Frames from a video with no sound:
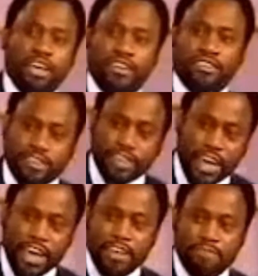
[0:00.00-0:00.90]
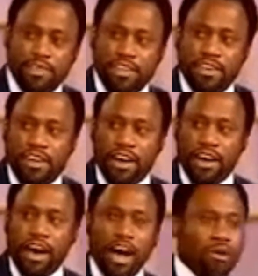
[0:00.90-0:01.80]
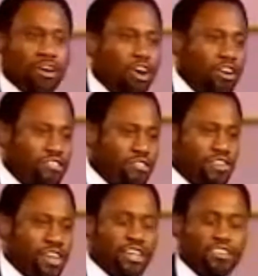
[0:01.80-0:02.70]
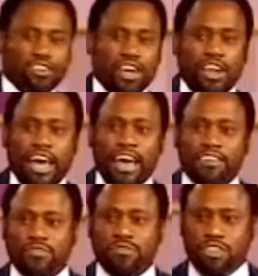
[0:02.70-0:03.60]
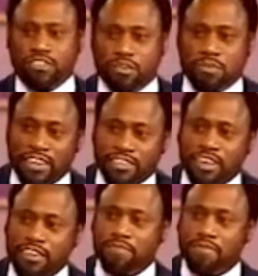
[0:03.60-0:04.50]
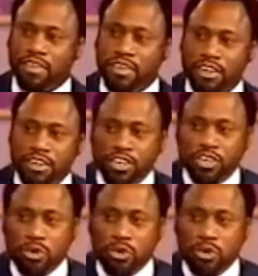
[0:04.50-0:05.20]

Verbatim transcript: here today. Our course of study shall last for this semester.